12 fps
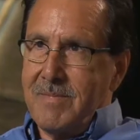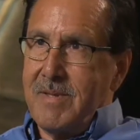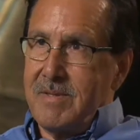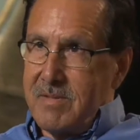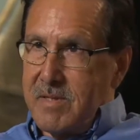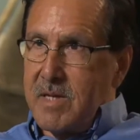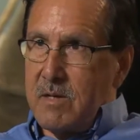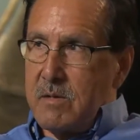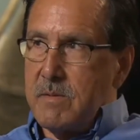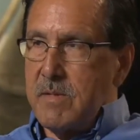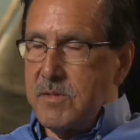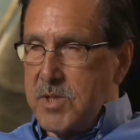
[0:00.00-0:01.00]
is here
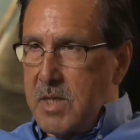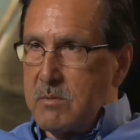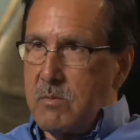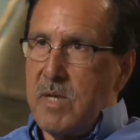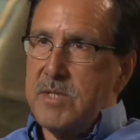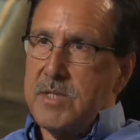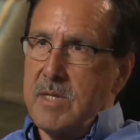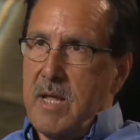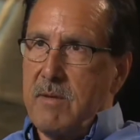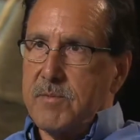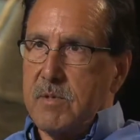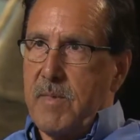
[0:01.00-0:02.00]
and the generation
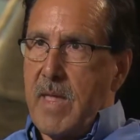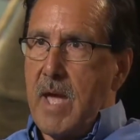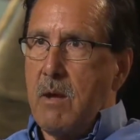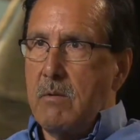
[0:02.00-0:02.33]
after that,